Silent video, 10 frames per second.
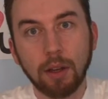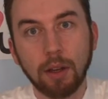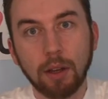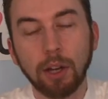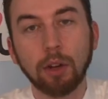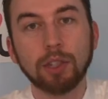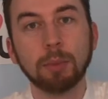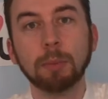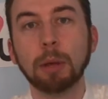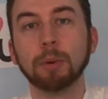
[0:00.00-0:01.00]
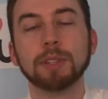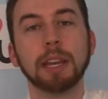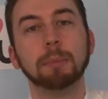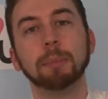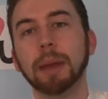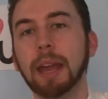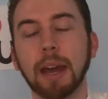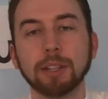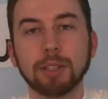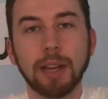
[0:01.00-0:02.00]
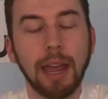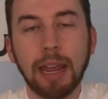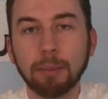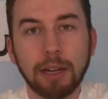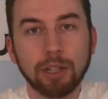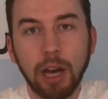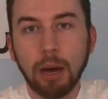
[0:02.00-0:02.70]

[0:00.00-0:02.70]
You know, so many people say, man, I hate my job.